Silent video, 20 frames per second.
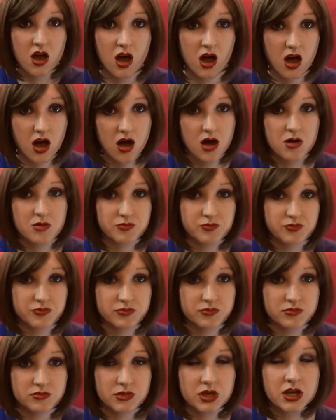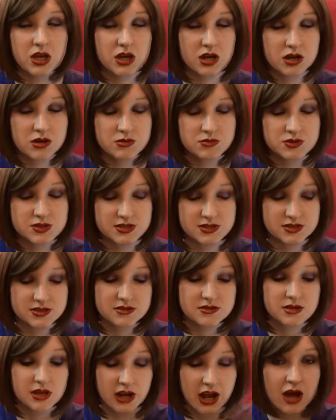Um, again, it
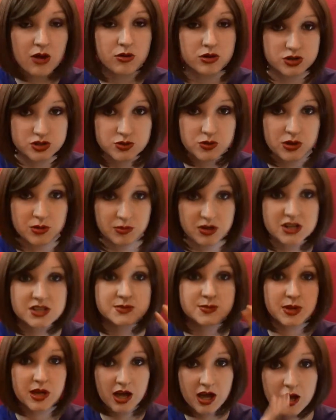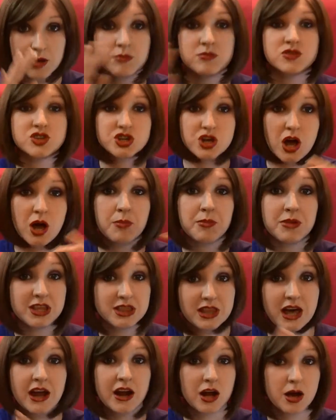was an hour and 20 minutes, but I'm chopping
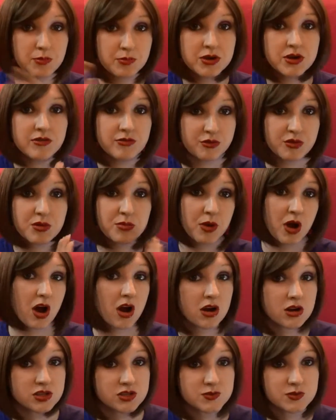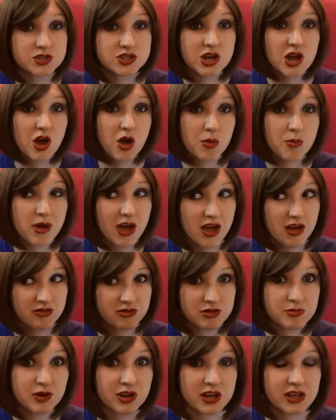that up into four parts, which I hope
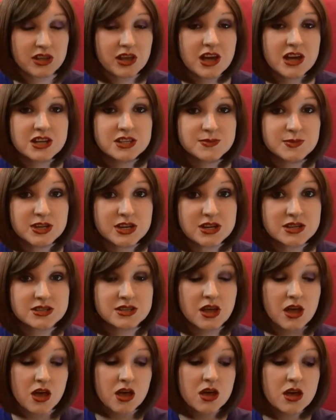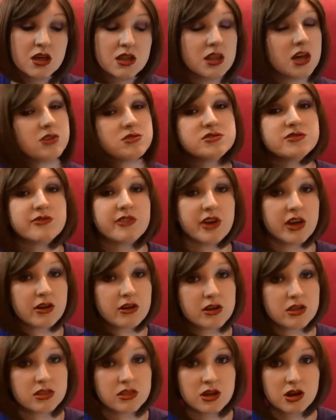everybody likes because that was
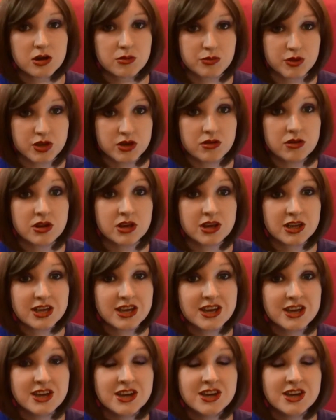very therapeutic